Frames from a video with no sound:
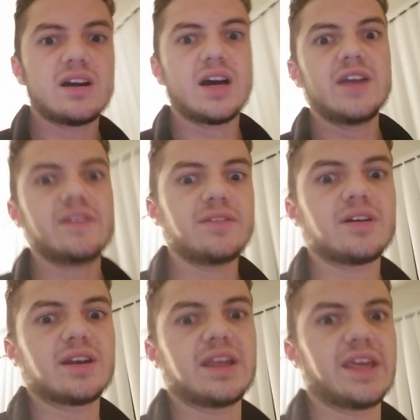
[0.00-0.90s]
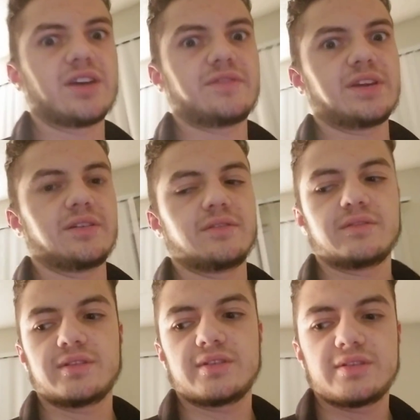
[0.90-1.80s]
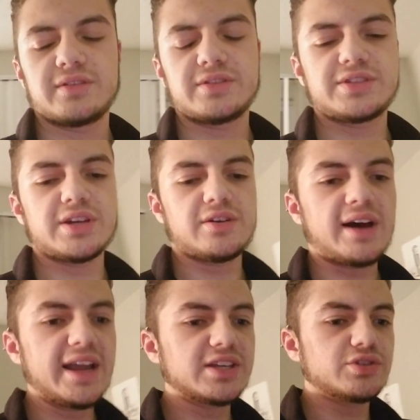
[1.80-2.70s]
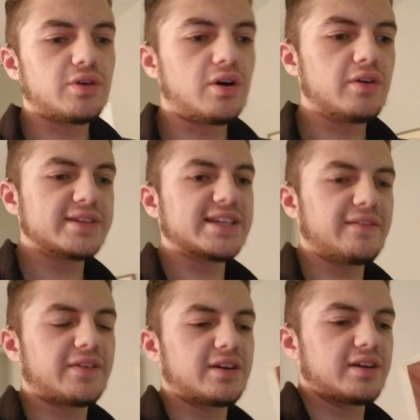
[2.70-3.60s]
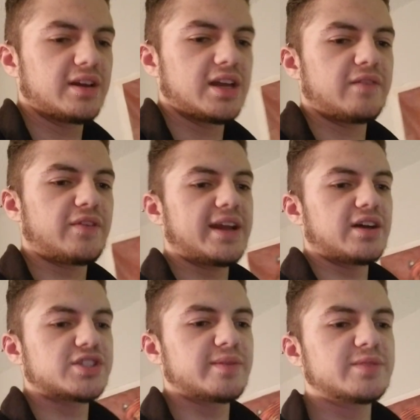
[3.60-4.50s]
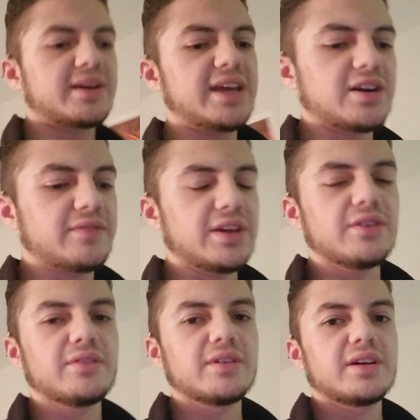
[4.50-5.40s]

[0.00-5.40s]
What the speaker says: I haven't even got an interview. So I could do all this effort, freak out so much about an interview,